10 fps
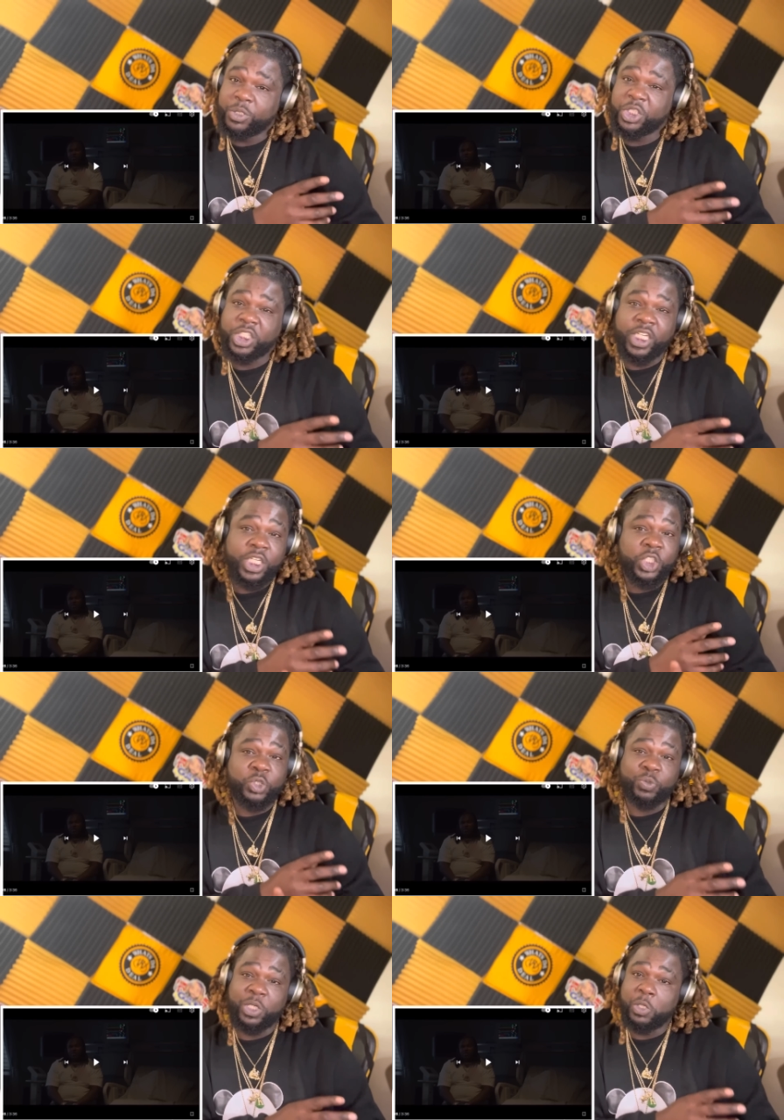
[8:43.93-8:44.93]
shit is
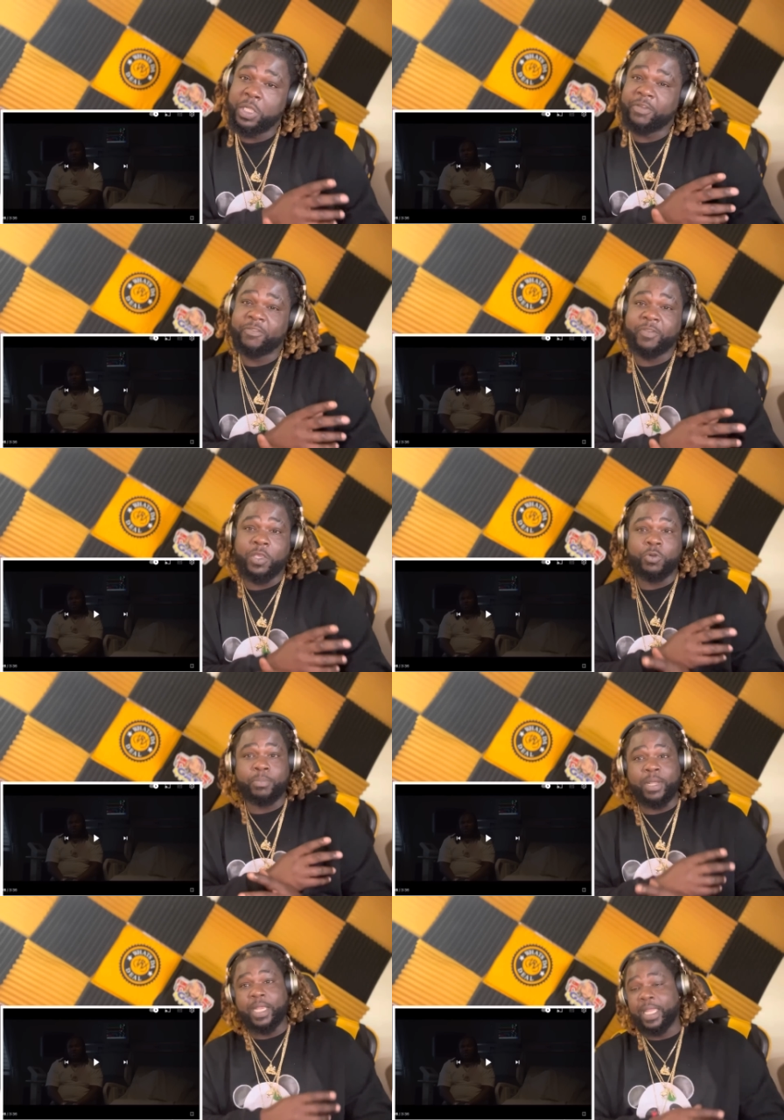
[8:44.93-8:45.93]
real in the field,
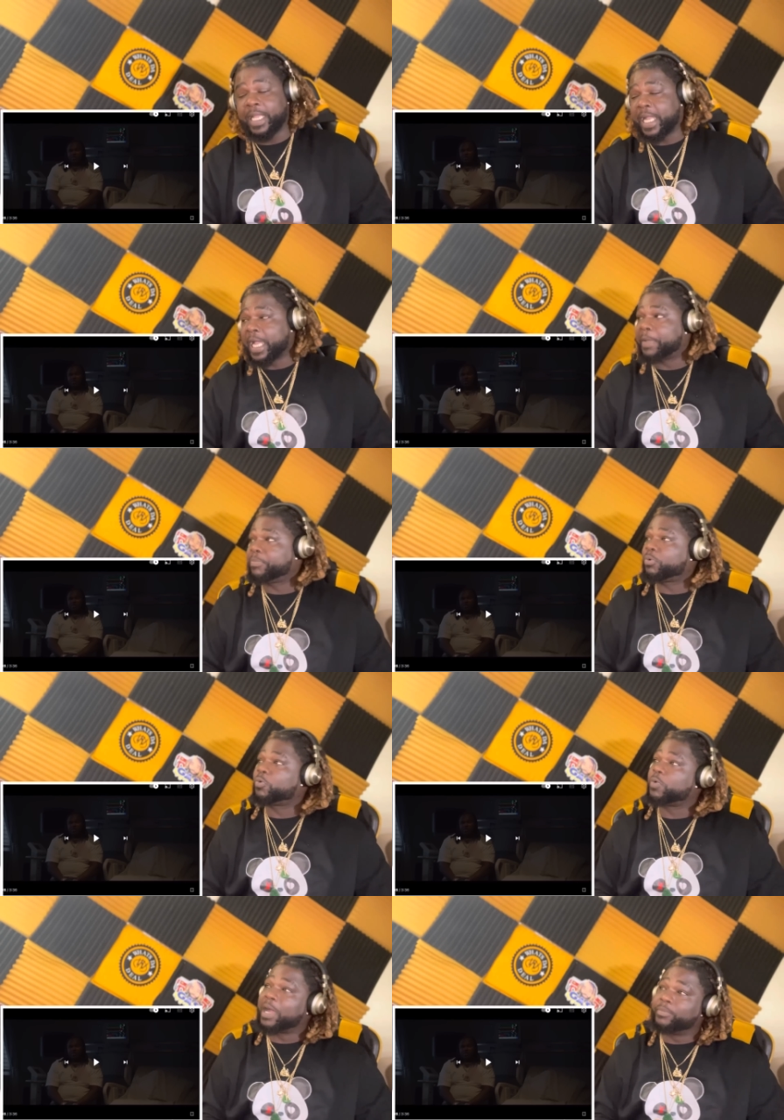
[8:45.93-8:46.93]
my nigga. I
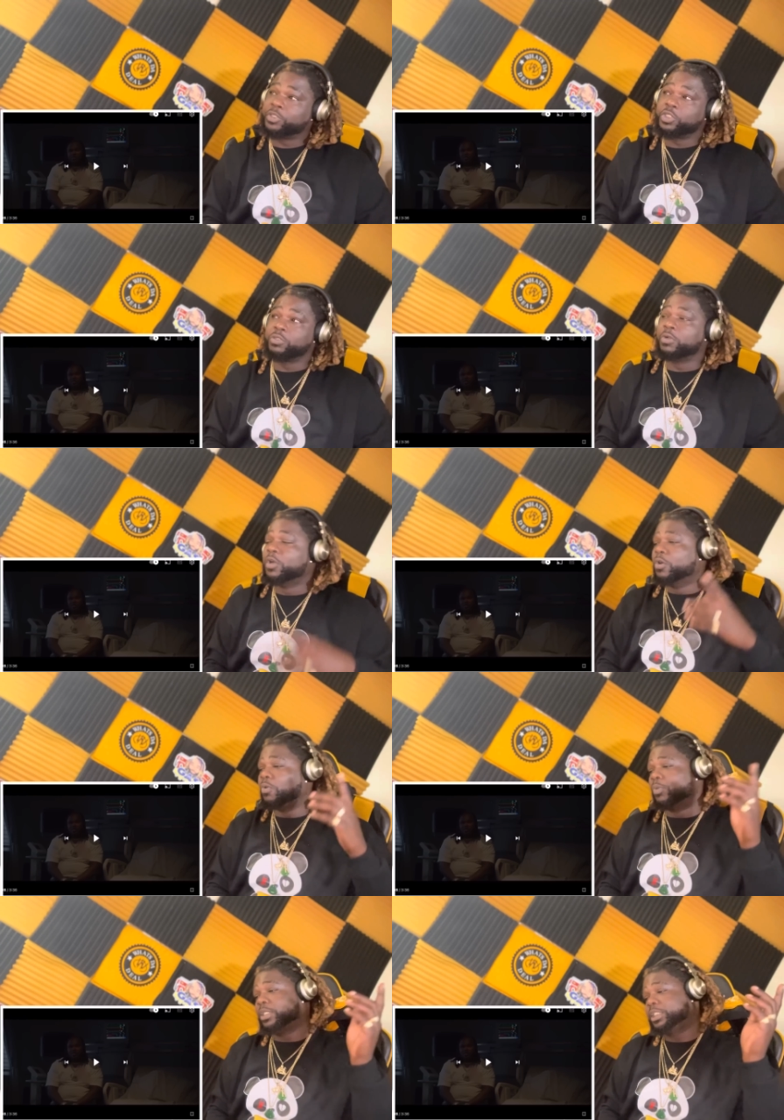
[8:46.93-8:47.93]
promise you.
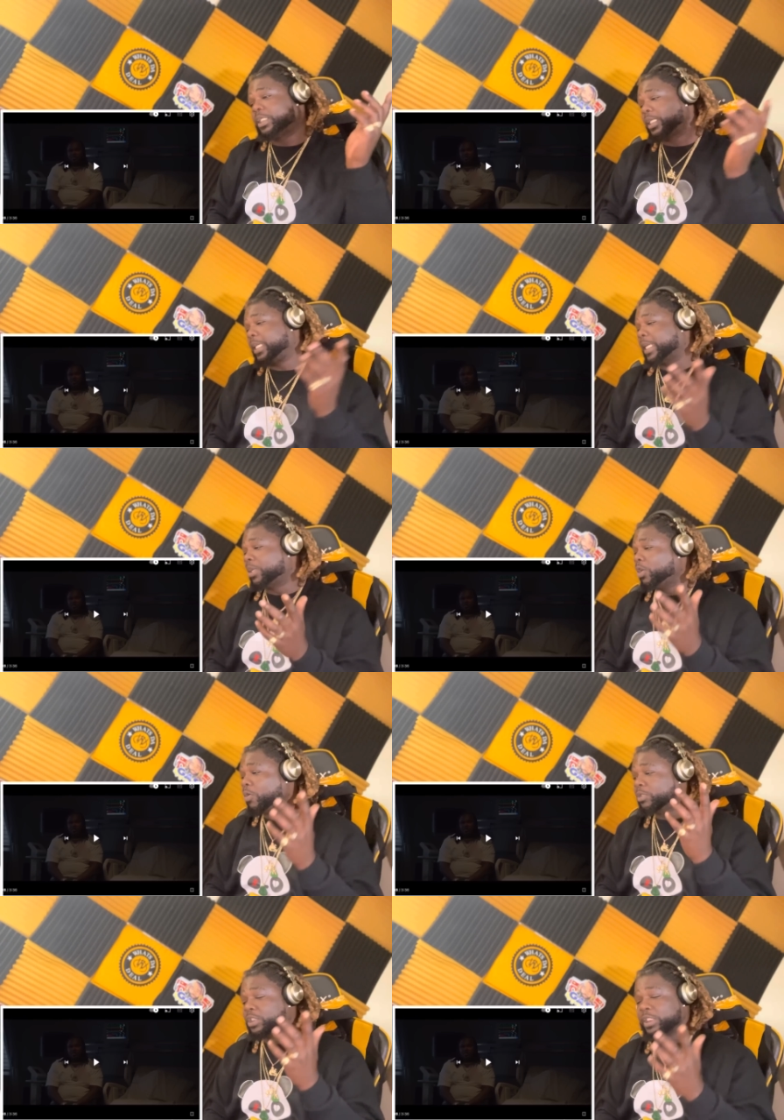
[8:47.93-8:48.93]
Once again, I
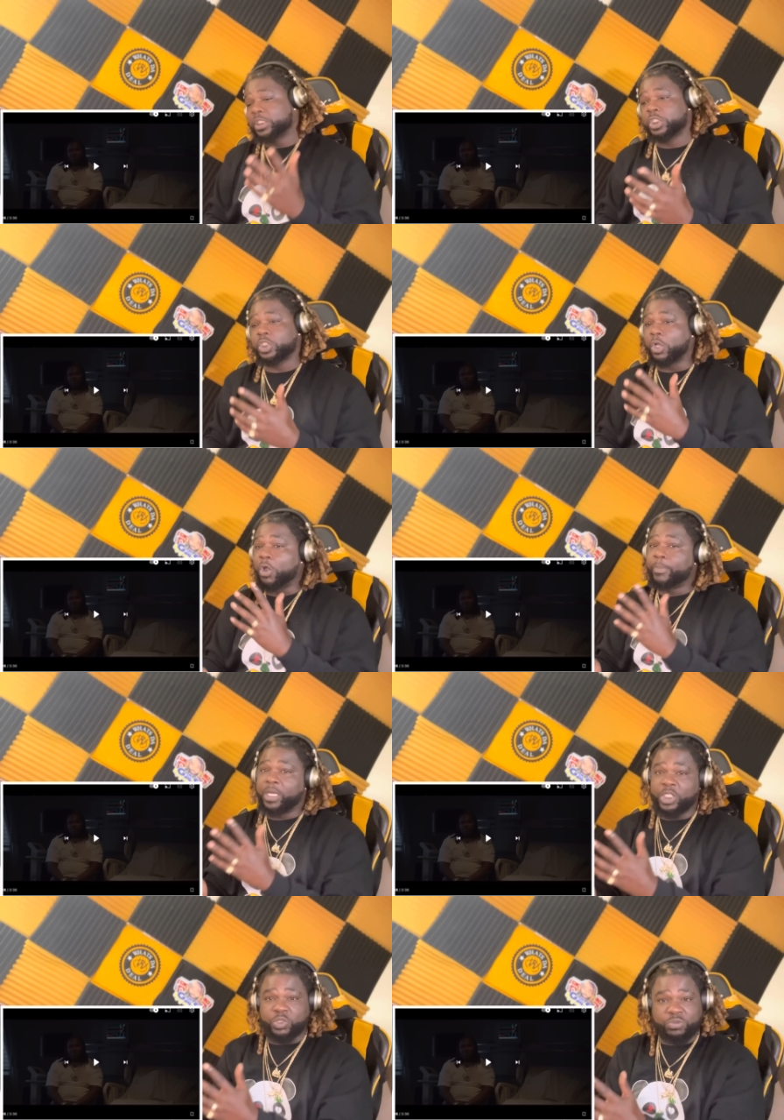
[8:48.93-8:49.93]
know it's just a song, but
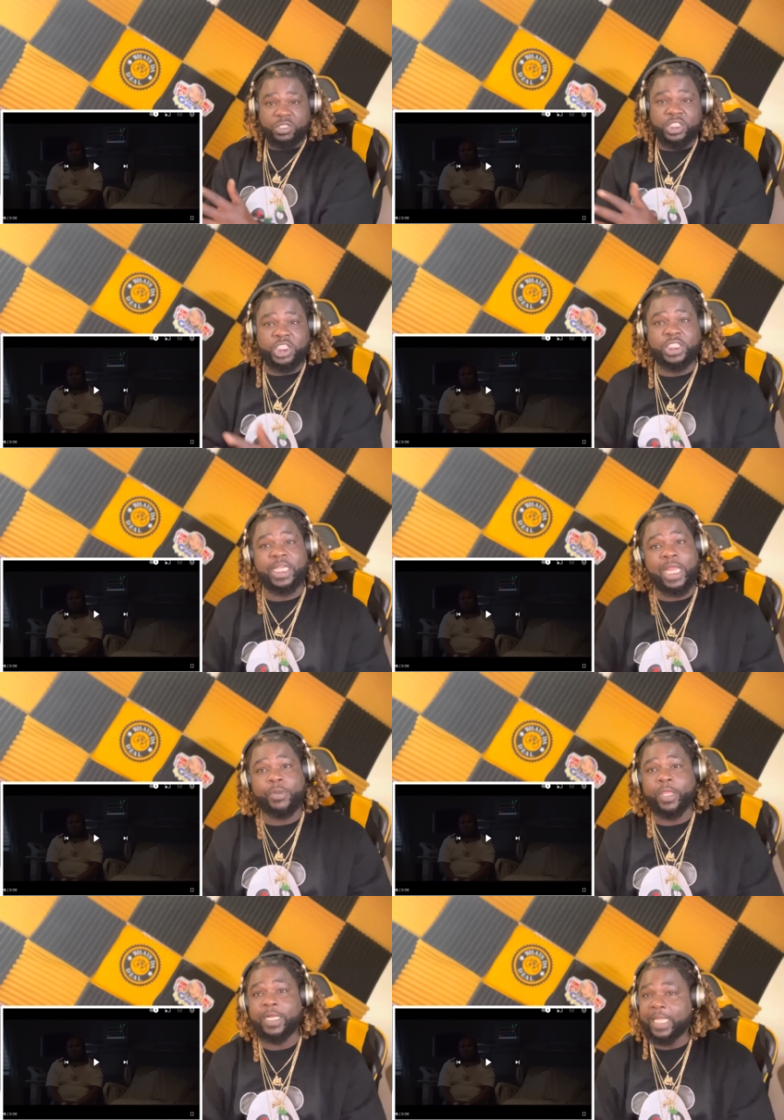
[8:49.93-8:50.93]
it's really shit
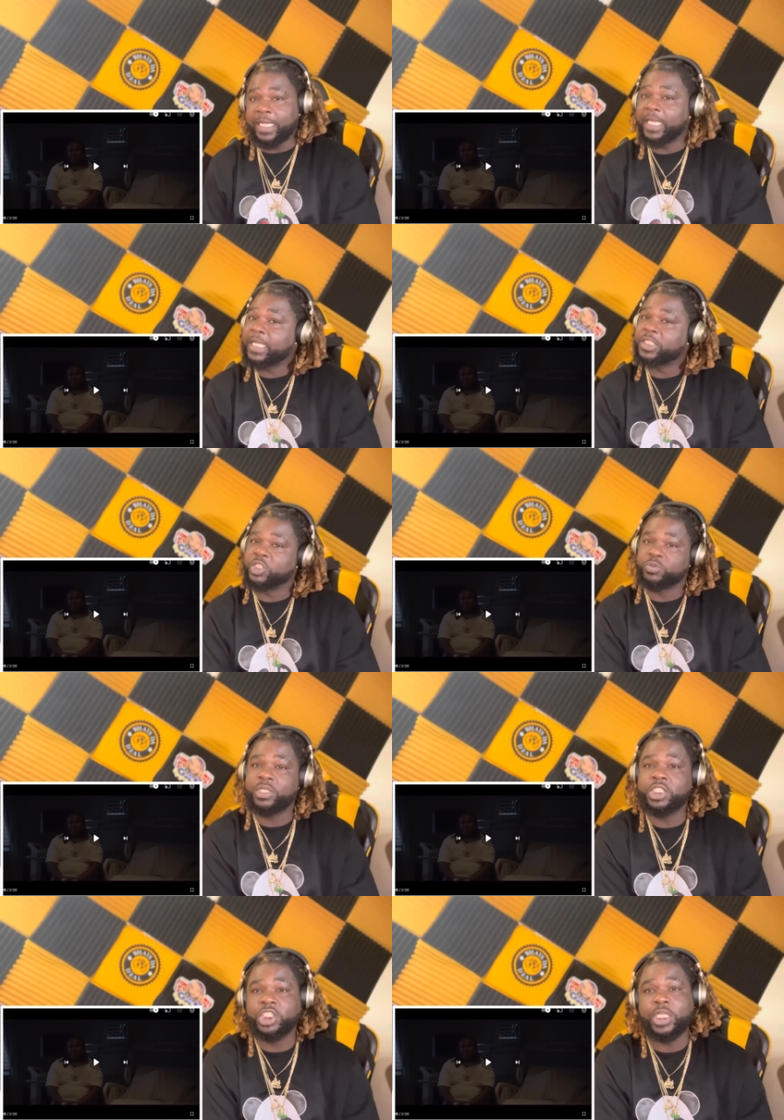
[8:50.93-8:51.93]
out here. Like, niggas is
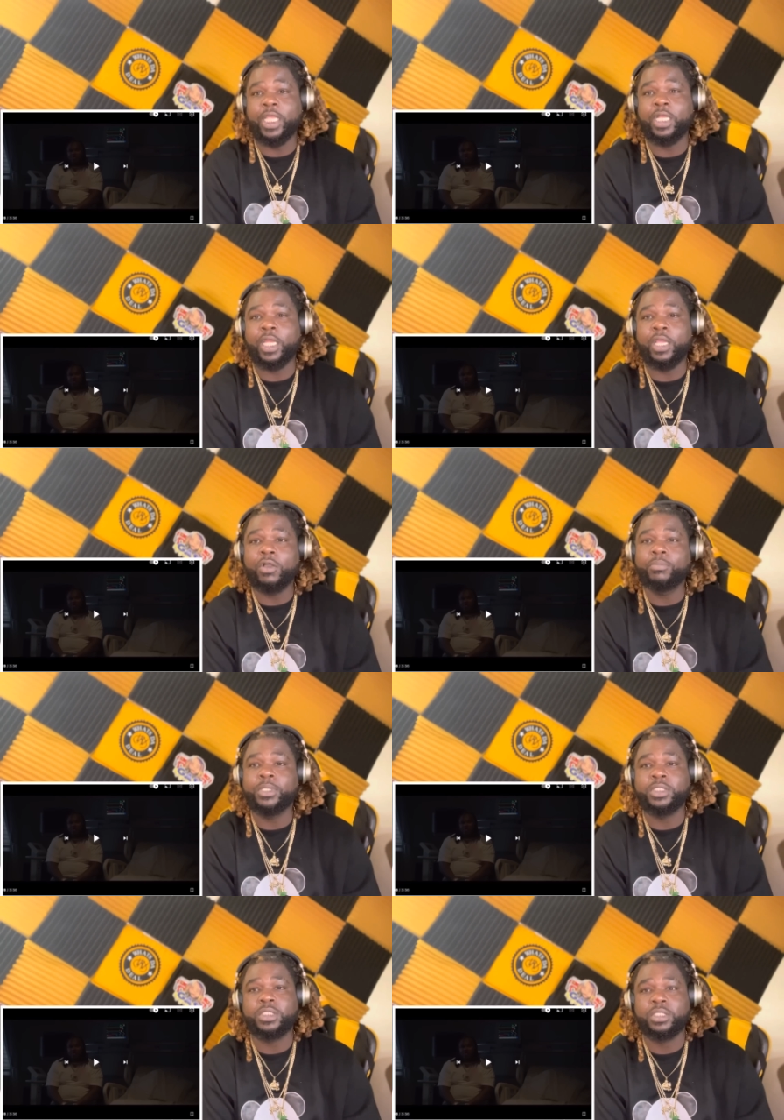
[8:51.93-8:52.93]
really snaking their
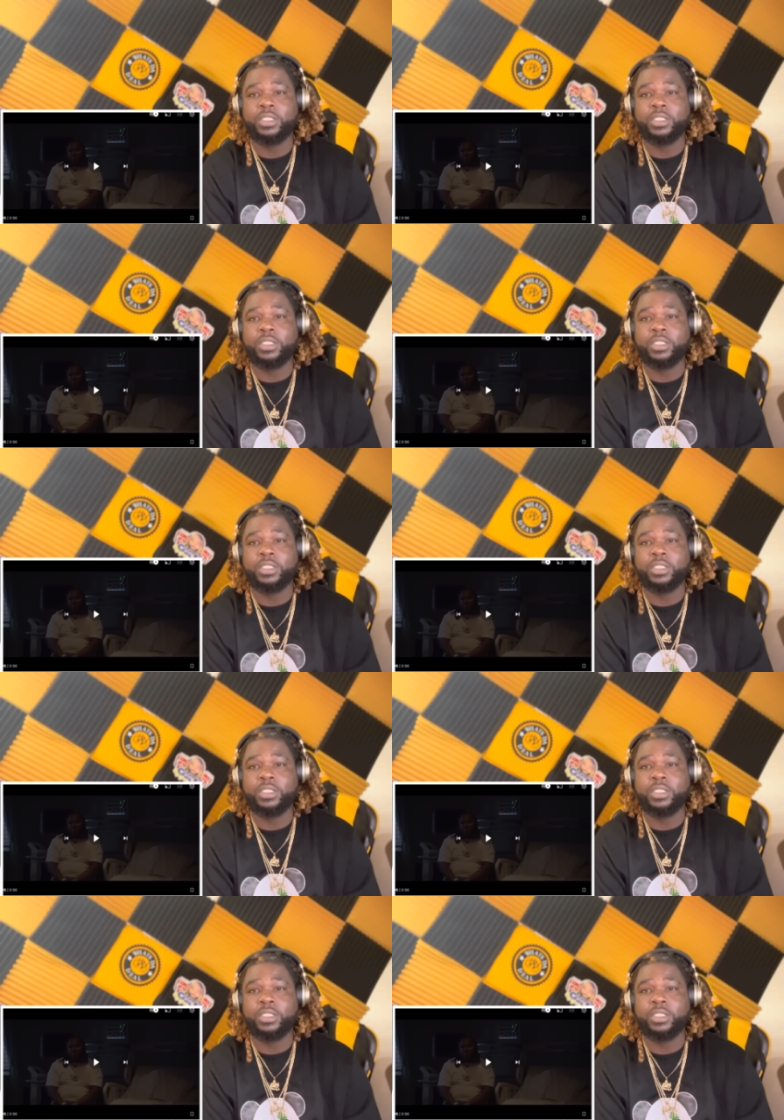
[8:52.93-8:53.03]
homies.